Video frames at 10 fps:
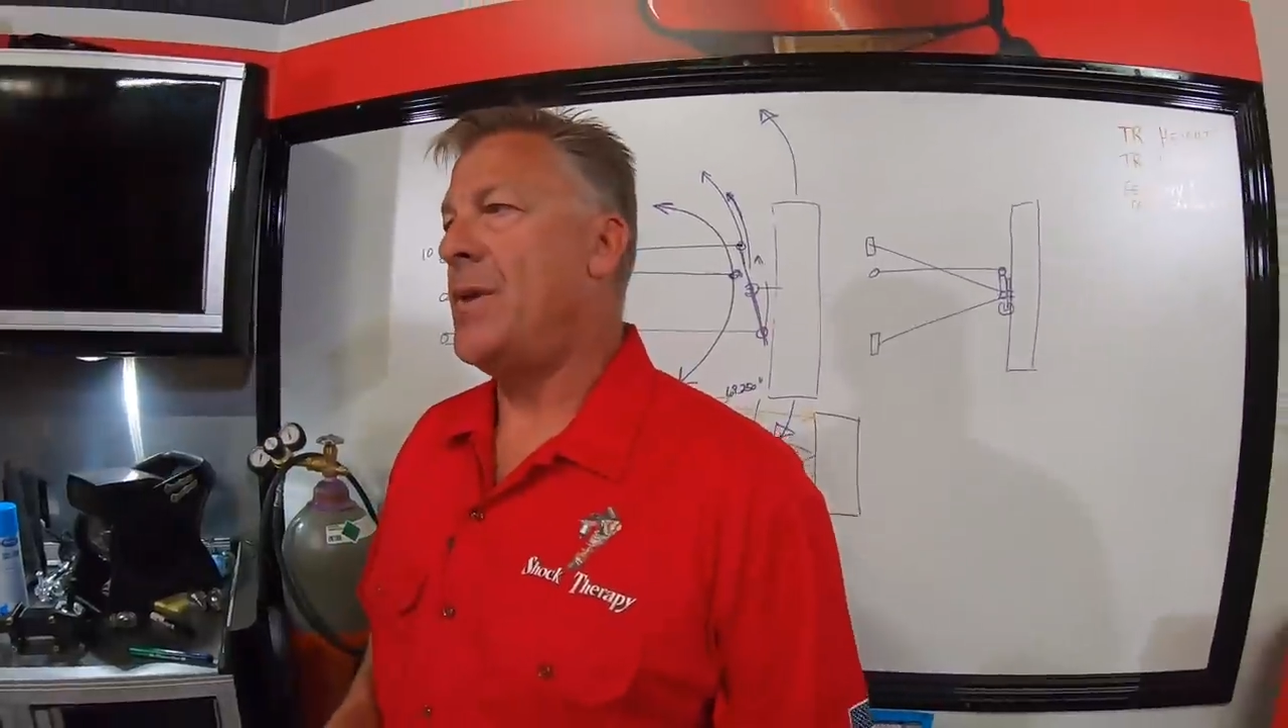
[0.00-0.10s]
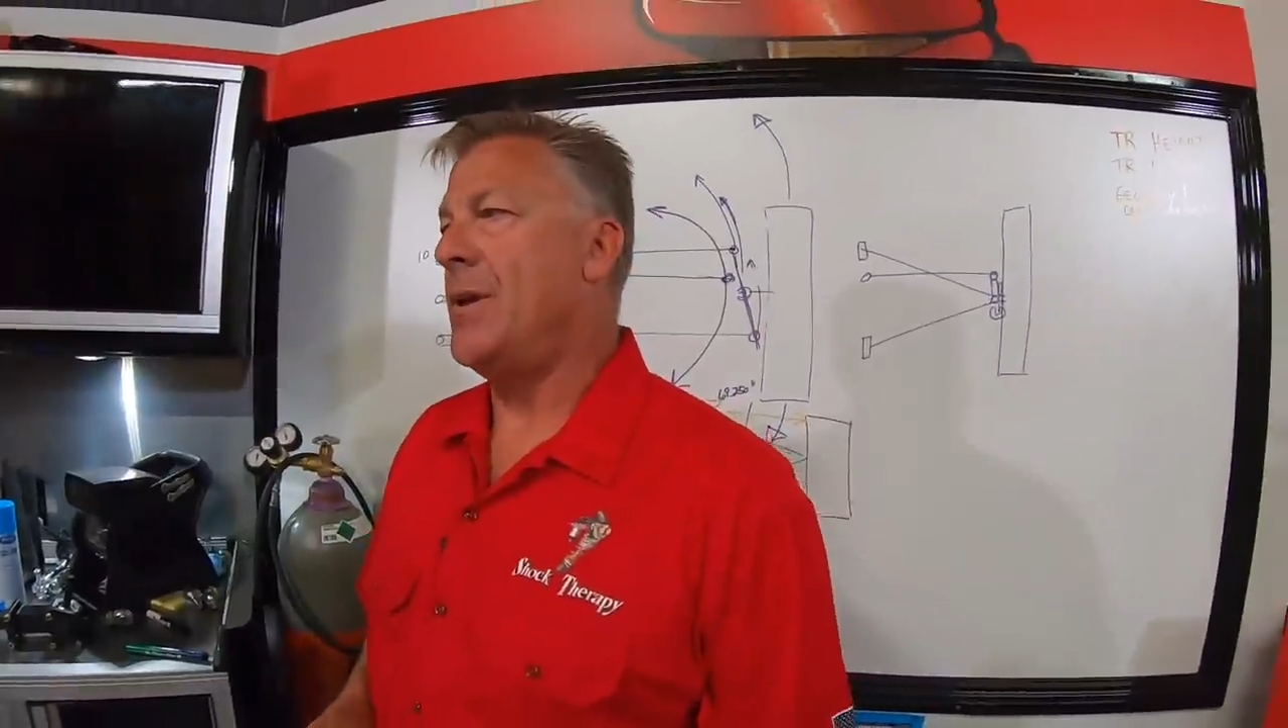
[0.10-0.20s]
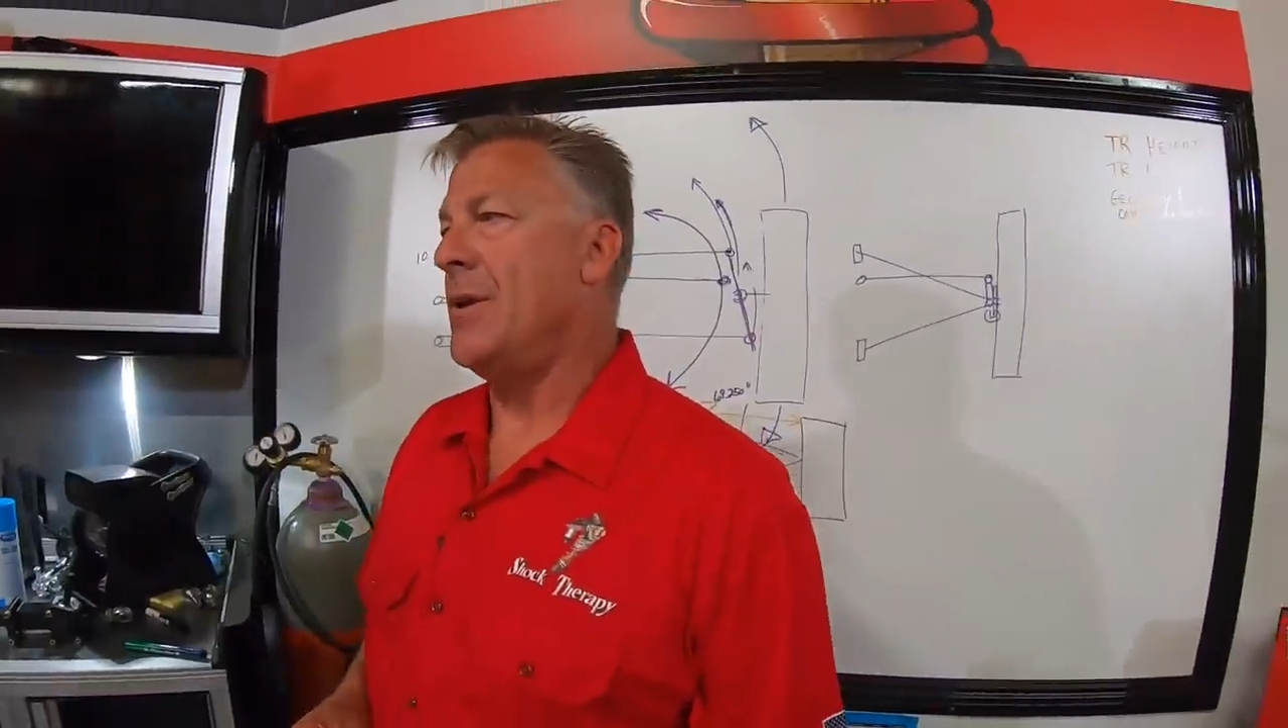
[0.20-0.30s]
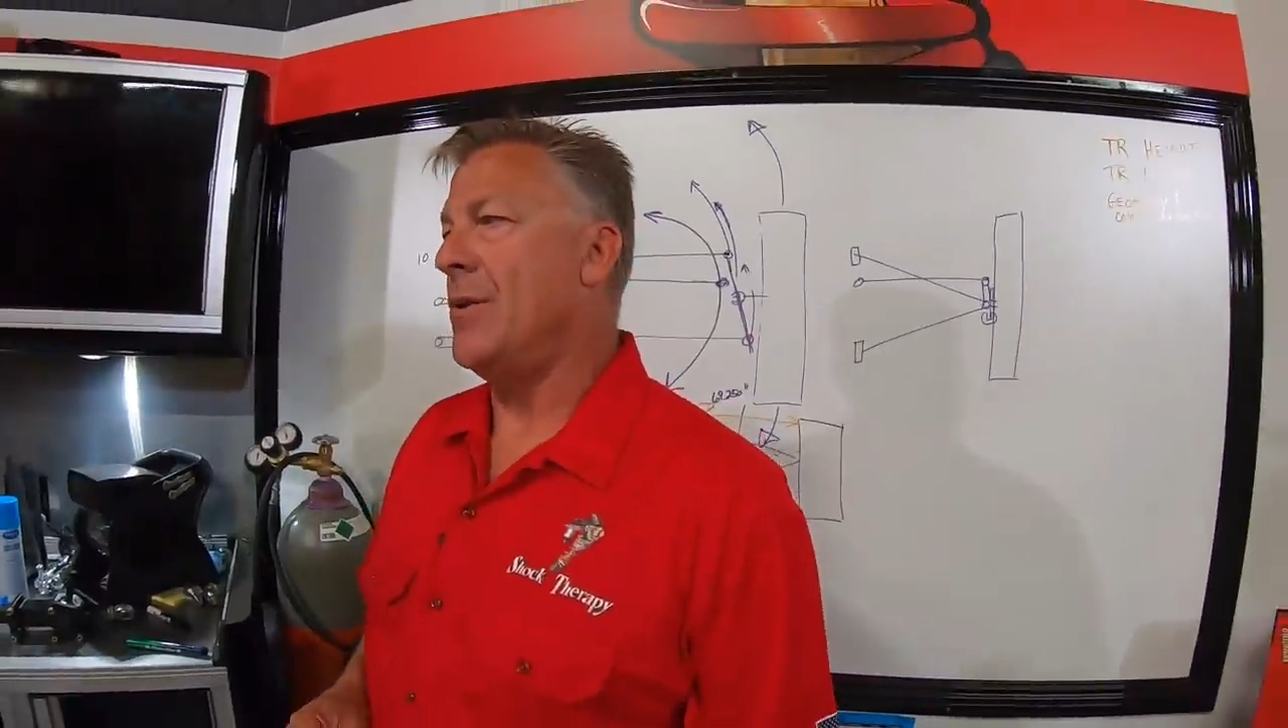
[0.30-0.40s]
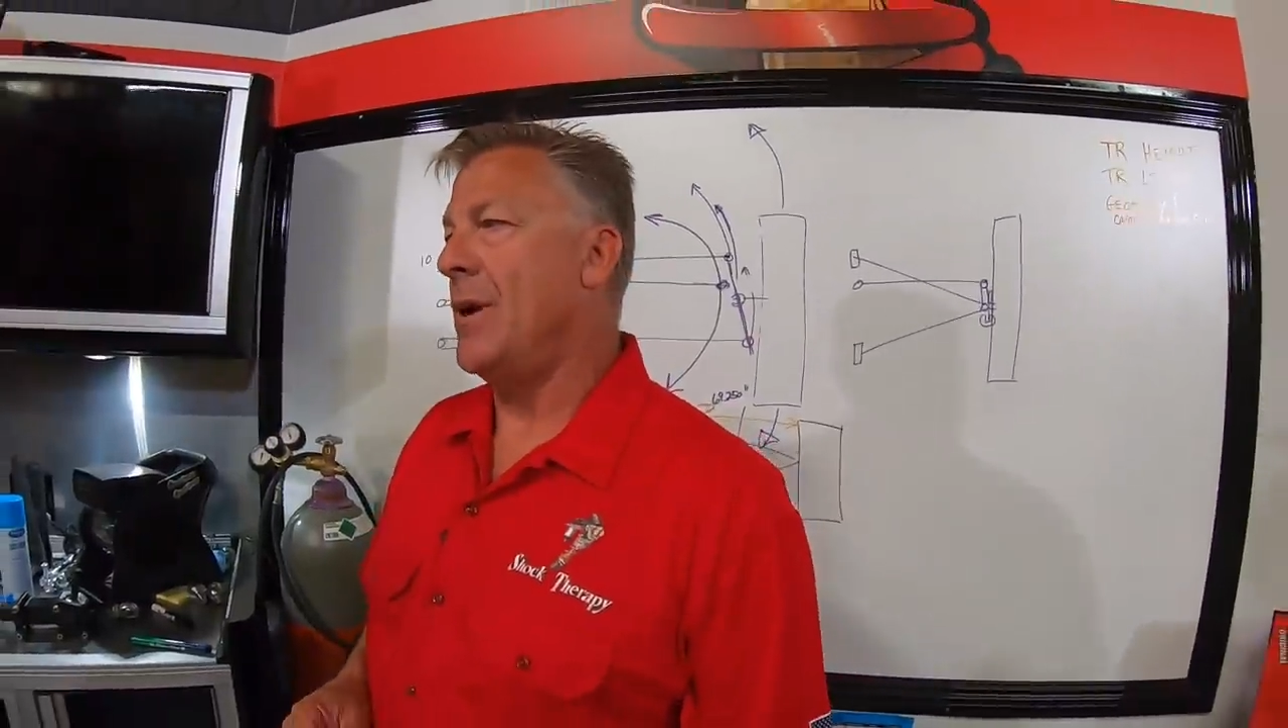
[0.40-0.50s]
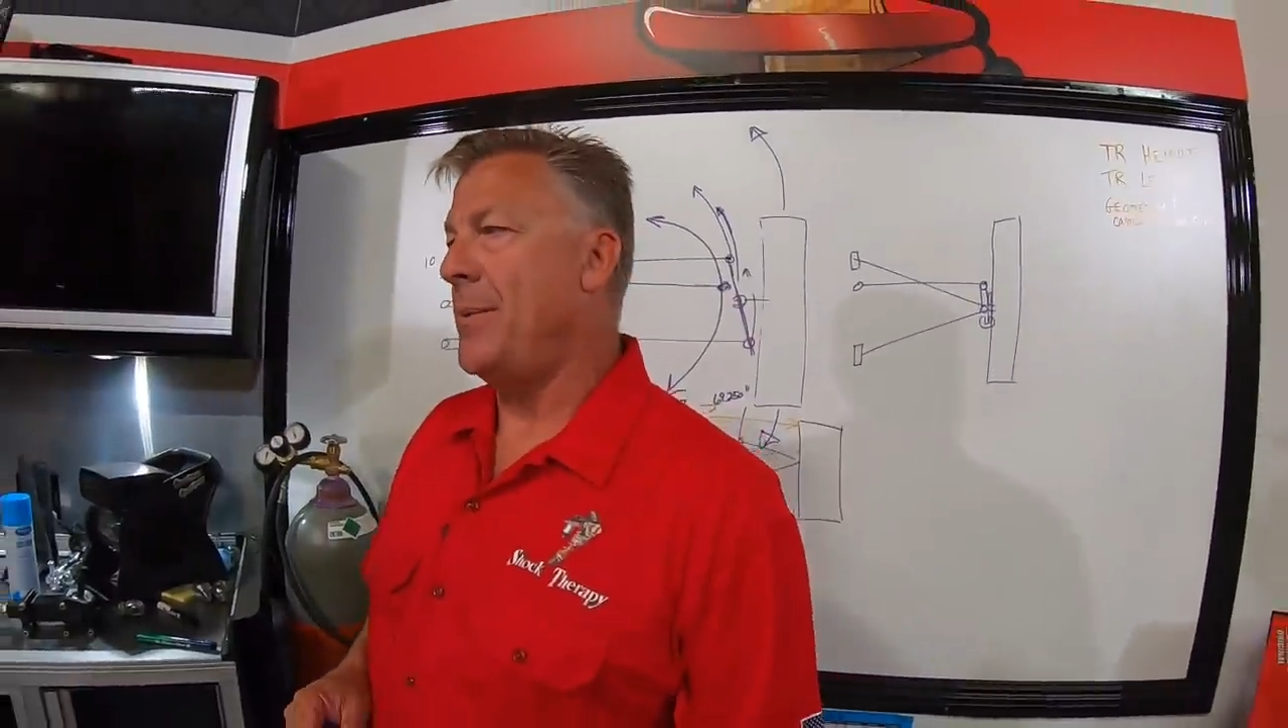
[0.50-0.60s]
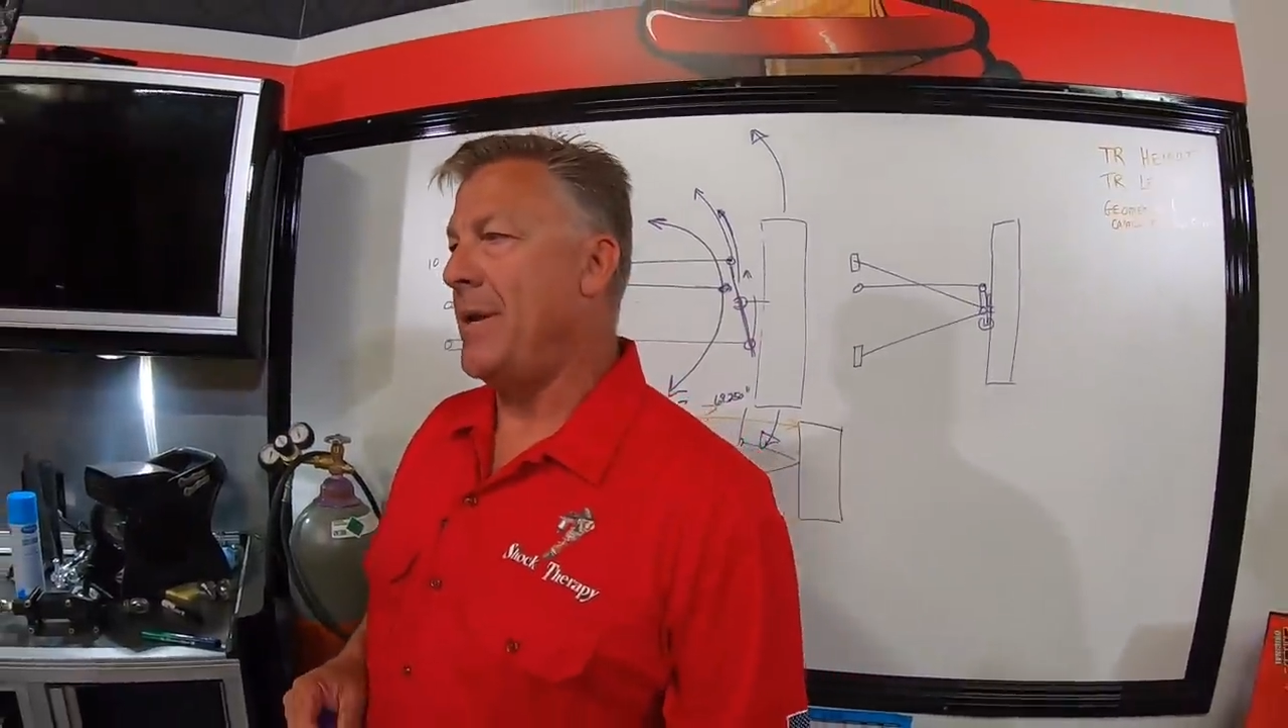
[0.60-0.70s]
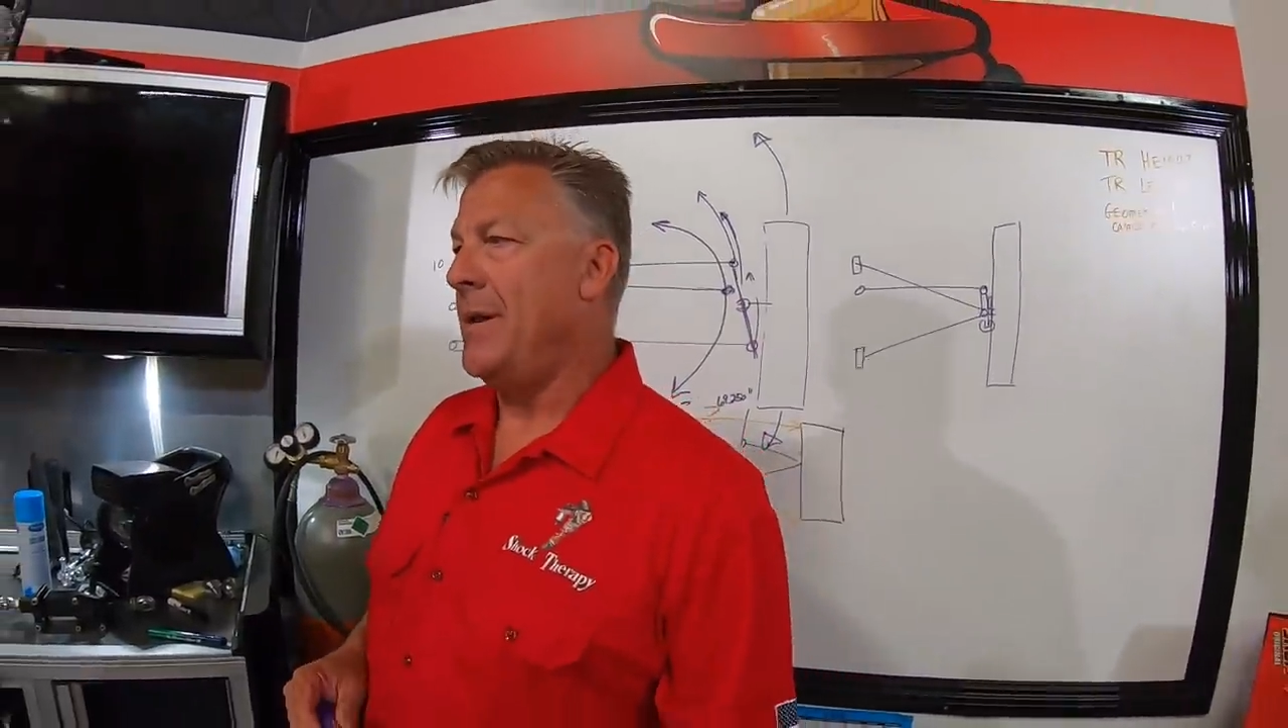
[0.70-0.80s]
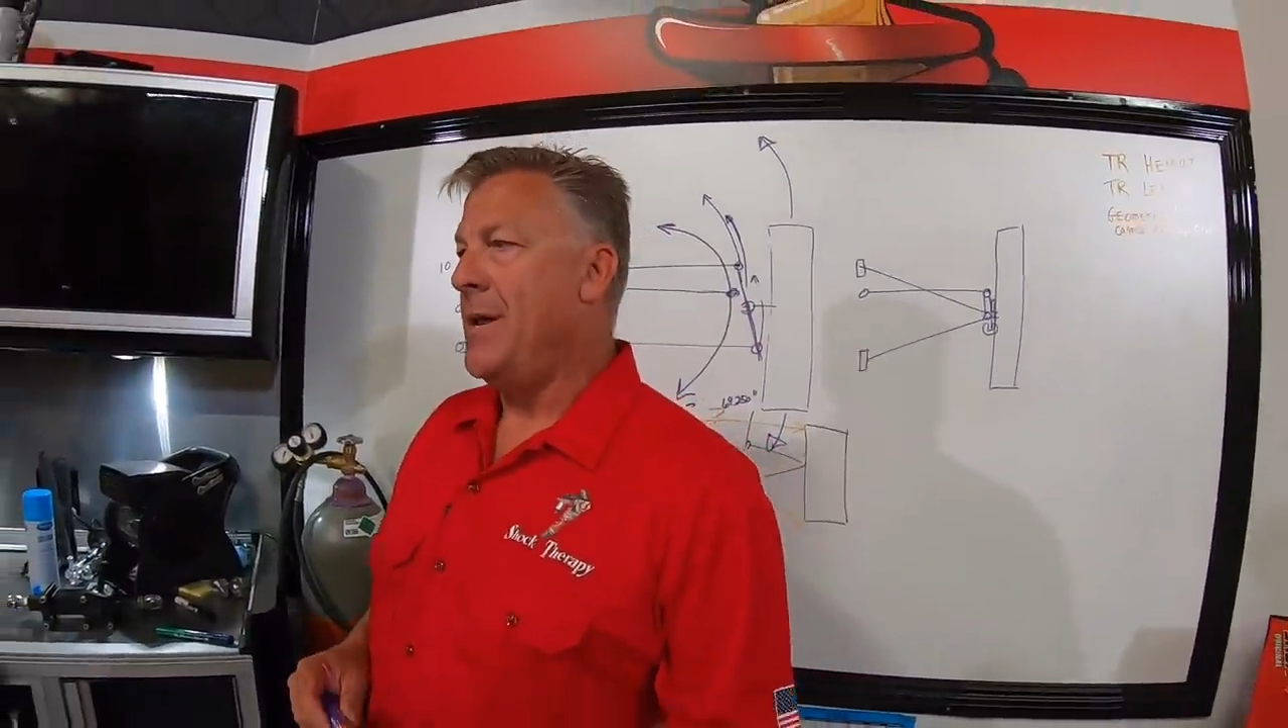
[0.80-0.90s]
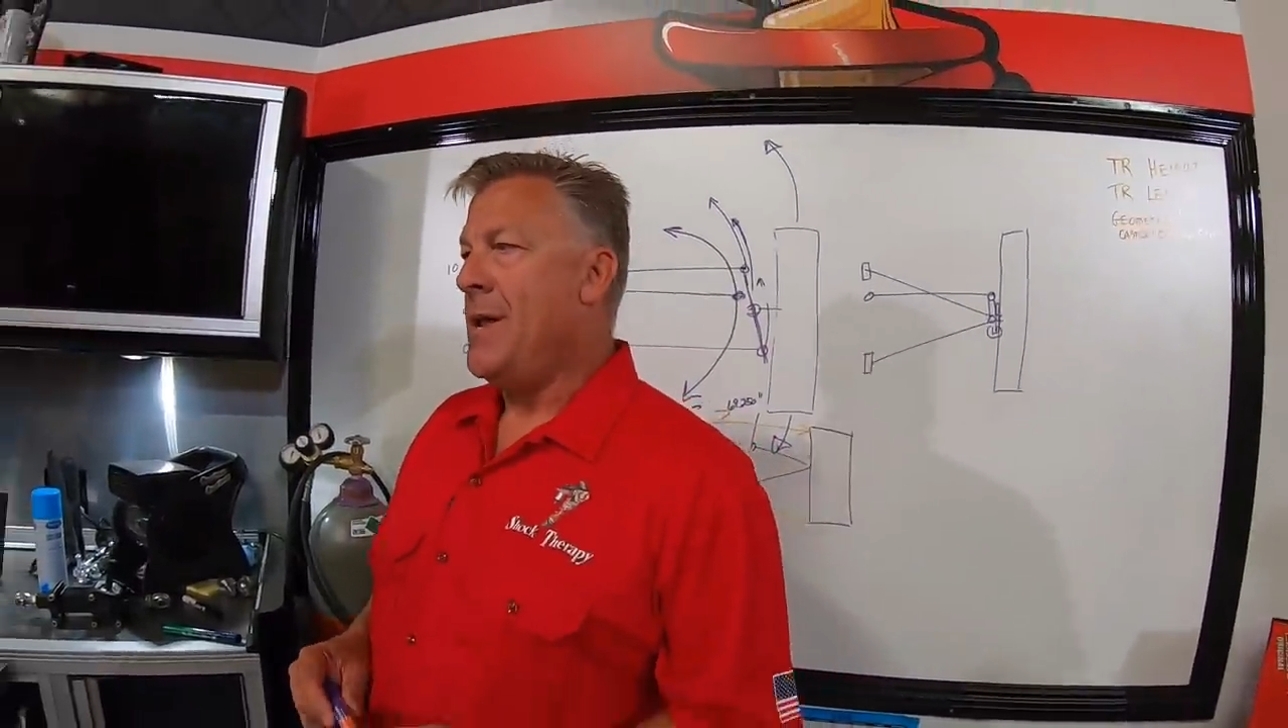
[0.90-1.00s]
you know, I mean,